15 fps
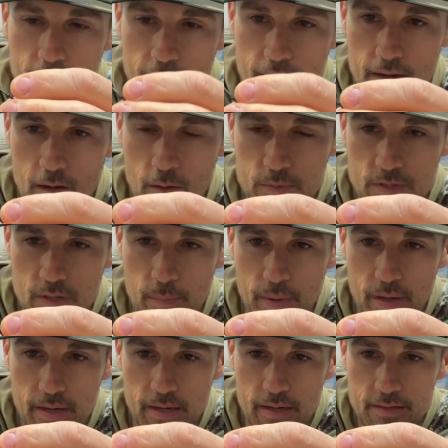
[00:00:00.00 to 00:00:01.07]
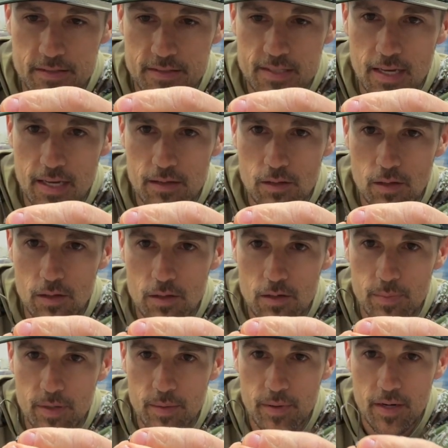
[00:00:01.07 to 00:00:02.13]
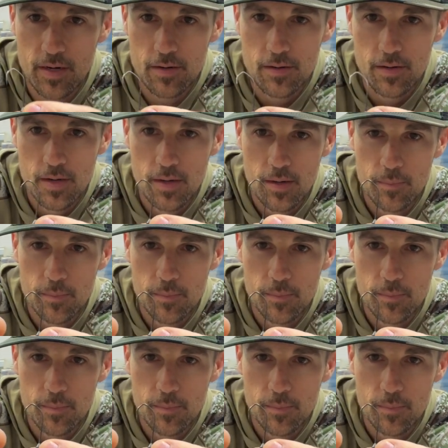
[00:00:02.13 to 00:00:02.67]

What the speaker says: It helps the bait sail a little bit better.